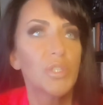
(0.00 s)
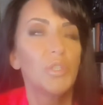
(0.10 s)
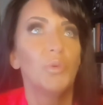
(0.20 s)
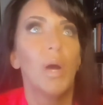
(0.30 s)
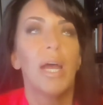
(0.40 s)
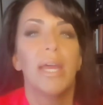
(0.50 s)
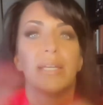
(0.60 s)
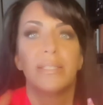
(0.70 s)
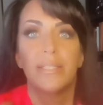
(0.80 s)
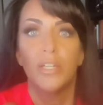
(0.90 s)
knew I
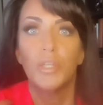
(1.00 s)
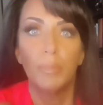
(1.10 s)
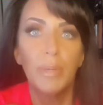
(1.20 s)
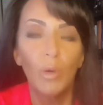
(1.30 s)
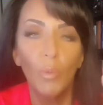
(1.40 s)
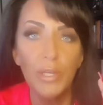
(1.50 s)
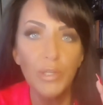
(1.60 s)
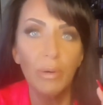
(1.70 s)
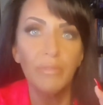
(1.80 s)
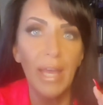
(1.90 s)
had such a big
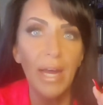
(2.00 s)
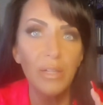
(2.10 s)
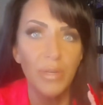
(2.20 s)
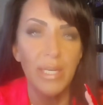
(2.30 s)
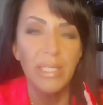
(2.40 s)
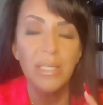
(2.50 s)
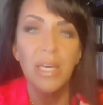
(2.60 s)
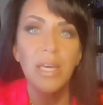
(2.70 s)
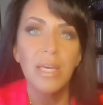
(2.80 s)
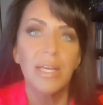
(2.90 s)
window of calories
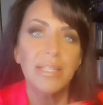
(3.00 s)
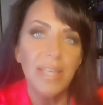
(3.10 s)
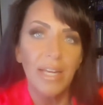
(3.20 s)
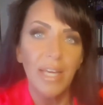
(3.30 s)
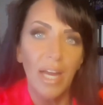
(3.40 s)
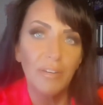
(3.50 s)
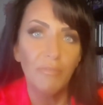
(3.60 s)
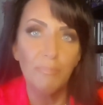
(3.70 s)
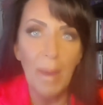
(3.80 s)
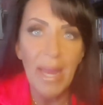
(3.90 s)
because I kind
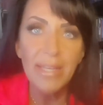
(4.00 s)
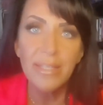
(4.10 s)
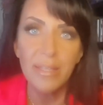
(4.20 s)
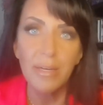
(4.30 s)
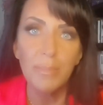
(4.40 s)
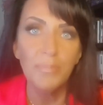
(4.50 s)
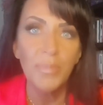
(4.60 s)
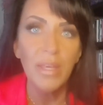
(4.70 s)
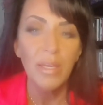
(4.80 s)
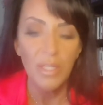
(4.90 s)
of banked them.
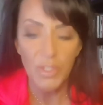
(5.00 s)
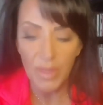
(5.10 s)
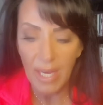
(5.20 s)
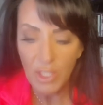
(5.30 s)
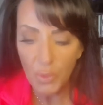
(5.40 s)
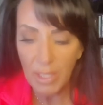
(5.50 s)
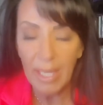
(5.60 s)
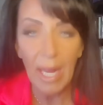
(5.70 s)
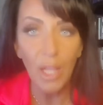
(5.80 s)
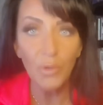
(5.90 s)
So that's what
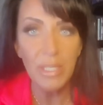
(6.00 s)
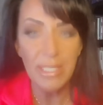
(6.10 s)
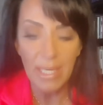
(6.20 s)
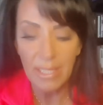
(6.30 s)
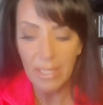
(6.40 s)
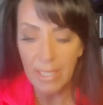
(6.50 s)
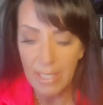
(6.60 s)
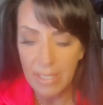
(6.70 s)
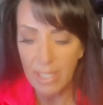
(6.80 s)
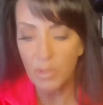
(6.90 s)
calorie cycling
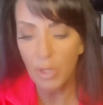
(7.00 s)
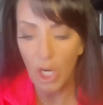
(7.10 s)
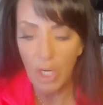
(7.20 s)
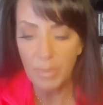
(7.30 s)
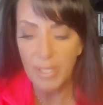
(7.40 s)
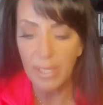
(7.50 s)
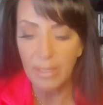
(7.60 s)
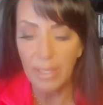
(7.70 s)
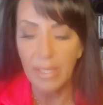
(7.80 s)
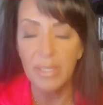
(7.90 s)
is, that's what carb
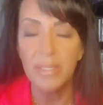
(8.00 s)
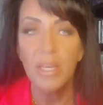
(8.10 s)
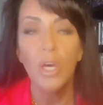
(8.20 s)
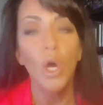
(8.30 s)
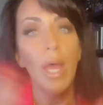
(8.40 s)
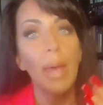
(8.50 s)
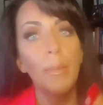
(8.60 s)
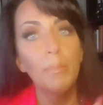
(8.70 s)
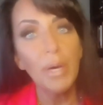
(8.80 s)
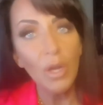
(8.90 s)
cycling is.
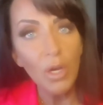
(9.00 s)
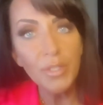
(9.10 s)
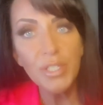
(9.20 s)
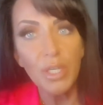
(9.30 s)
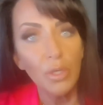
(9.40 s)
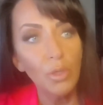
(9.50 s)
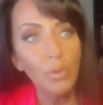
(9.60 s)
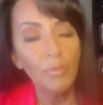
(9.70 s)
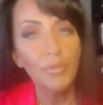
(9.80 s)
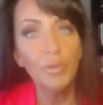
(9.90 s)
But
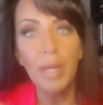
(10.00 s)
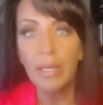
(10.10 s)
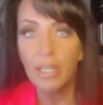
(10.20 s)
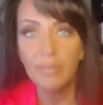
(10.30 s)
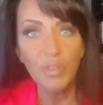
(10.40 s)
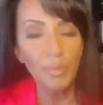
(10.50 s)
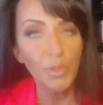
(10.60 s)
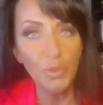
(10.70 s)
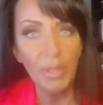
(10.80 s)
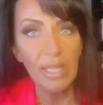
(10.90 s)
also, if you're not
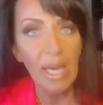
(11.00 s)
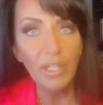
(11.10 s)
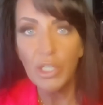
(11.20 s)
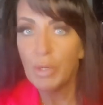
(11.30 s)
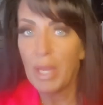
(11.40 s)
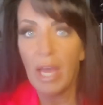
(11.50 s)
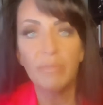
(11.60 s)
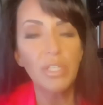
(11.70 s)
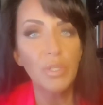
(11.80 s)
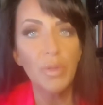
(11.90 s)
comfortable doing that, you don't
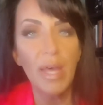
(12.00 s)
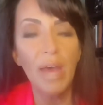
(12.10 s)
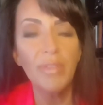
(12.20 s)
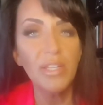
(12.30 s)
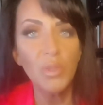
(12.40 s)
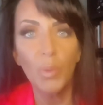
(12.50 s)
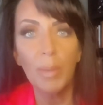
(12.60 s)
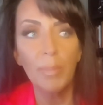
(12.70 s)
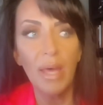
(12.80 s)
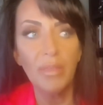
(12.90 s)
have to do that. That's
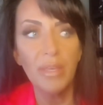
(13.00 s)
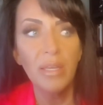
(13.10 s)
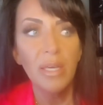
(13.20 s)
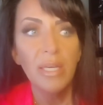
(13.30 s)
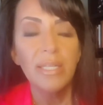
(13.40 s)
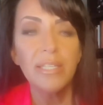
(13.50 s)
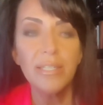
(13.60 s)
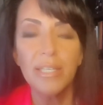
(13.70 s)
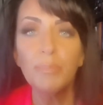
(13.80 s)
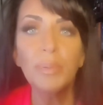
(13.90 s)
one method.
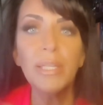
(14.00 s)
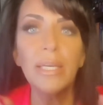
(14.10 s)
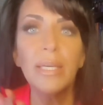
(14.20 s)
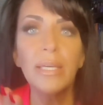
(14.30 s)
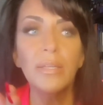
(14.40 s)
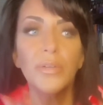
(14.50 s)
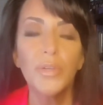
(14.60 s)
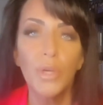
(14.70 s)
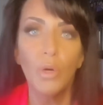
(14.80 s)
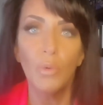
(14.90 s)
Simply
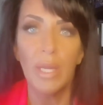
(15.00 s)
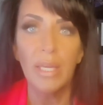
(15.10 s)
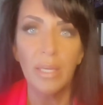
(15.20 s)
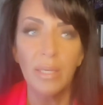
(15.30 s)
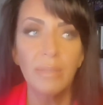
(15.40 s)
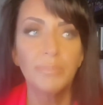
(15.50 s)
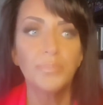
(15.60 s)
knowing,